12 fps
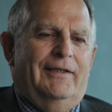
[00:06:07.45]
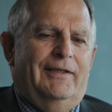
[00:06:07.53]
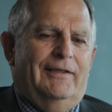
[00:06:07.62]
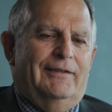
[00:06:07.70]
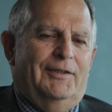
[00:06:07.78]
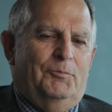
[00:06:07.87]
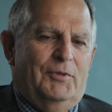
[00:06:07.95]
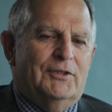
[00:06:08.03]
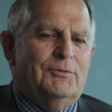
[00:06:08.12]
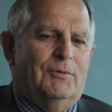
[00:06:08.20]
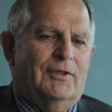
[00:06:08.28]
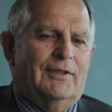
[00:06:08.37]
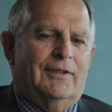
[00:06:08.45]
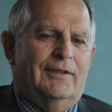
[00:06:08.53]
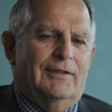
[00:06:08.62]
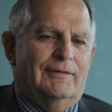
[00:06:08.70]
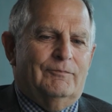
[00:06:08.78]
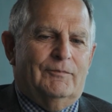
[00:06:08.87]
And in Bismarck,
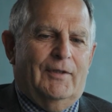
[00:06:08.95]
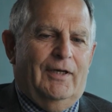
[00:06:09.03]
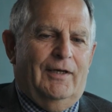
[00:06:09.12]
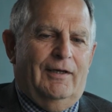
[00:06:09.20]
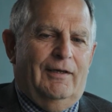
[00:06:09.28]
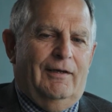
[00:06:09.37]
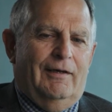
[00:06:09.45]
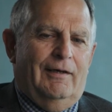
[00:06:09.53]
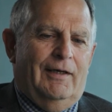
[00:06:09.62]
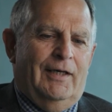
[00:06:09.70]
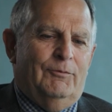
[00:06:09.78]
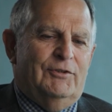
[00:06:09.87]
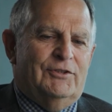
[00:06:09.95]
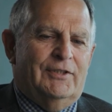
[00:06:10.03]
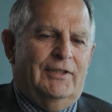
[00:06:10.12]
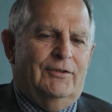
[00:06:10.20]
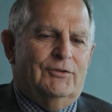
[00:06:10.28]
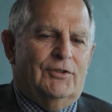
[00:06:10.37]
I would
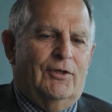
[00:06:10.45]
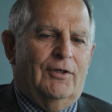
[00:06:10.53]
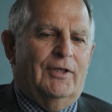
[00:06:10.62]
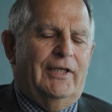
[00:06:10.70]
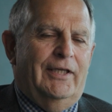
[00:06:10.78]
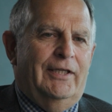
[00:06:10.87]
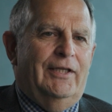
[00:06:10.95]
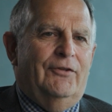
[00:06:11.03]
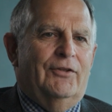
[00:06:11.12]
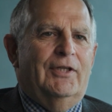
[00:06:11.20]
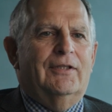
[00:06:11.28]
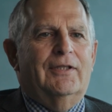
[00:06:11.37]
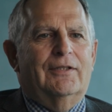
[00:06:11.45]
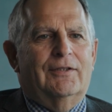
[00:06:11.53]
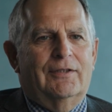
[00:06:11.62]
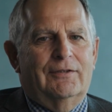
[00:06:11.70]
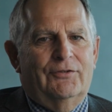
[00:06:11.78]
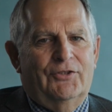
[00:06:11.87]
say there's hardly anything
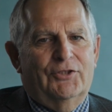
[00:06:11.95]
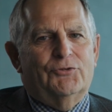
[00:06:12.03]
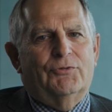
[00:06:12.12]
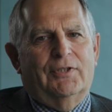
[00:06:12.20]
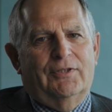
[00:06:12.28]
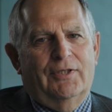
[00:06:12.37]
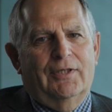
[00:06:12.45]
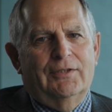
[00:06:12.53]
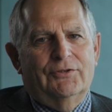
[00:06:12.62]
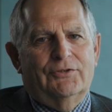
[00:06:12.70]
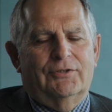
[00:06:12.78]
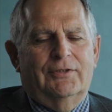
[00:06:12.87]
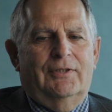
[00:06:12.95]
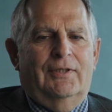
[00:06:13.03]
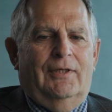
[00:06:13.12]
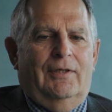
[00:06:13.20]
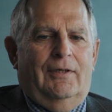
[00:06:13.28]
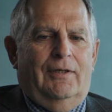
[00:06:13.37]
that district does
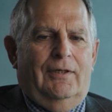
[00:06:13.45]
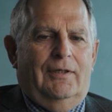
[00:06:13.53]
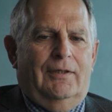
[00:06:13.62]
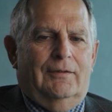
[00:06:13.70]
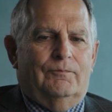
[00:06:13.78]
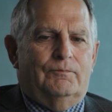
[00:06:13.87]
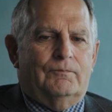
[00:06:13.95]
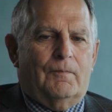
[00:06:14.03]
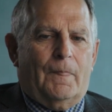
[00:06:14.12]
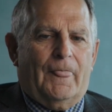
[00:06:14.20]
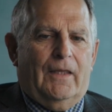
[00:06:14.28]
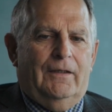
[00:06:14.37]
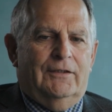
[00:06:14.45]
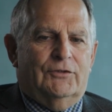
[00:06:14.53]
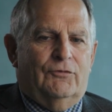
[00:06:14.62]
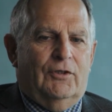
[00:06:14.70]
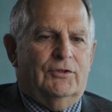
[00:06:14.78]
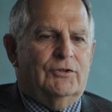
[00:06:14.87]

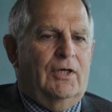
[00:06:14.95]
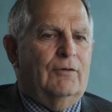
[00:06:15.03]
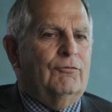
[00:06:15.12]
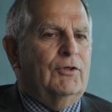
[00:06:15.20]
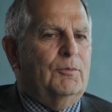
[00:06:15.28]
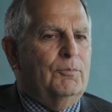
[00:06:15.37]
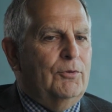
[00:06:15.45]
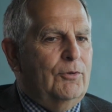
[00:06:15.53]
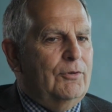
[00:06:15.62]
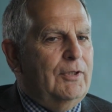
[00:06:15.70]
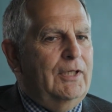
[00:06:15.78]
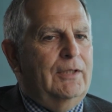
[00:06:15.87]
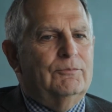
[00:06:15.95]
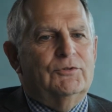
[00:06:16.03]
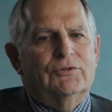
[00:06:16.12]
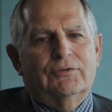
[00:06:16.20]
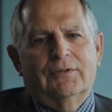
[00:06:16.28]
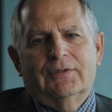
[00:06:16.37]
as far as offering
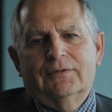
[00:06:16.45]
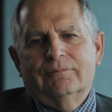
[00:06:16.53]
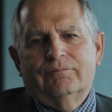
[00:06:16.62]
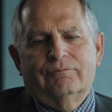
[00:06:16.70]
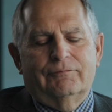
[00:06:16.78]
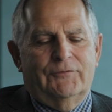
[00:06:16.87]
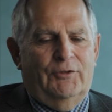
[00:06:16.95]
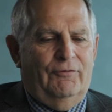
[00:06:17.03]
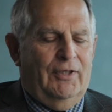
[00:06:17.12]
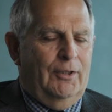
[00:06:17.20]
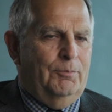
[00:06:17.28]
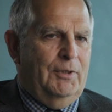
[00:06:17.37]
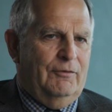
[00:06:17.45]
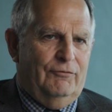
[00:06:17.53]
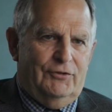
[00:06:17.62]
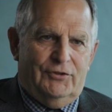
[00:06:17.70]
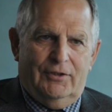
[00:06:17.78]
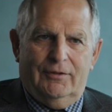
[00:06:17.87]
programs, developing
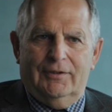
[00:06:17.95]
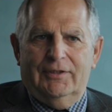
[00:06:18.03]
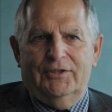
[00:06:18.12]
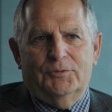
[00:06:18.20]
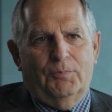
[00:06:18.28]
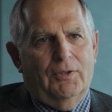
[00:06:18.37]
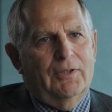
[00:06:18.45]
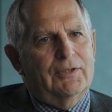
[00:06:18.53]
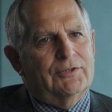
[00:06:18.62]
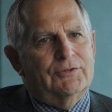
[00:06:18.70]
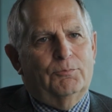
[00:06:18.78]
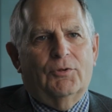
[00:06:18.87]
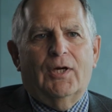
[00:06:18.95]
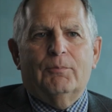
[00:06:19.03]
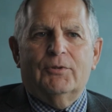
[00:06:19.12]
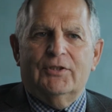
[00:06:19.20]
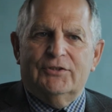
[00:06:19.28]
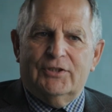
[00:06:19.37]
facilities, parks,
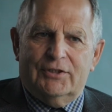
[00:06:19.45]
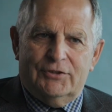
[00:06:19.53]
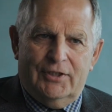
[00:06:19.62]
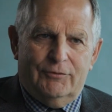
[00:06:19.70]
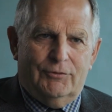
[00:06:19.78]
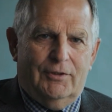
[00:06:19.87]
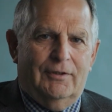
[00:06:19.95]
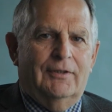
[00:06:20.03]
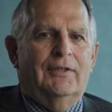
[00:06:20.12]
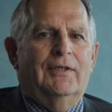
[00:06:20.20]
properties, etc.